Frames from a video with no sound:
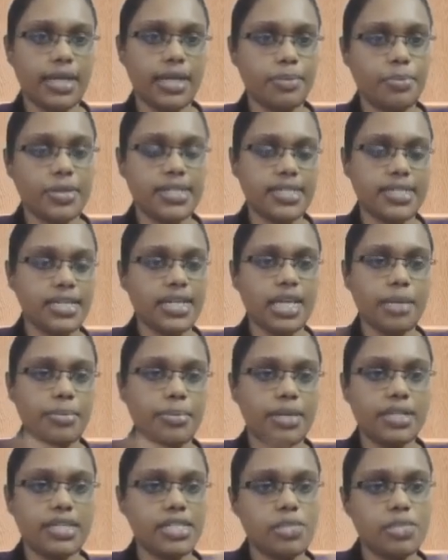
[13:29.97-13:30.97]
At present, I
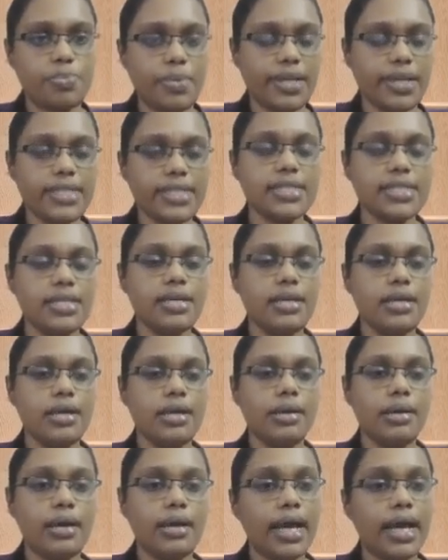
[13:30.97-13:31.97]
am at this place,
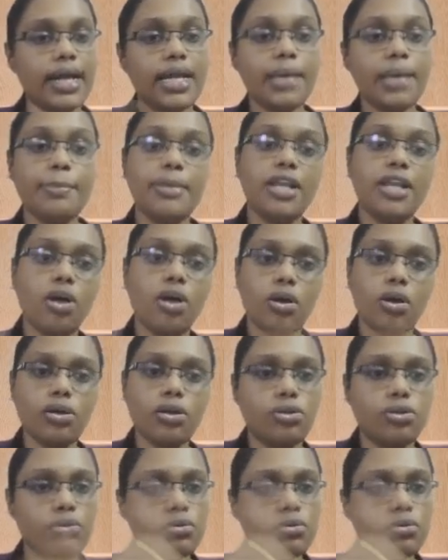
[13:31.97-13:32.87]
and I belong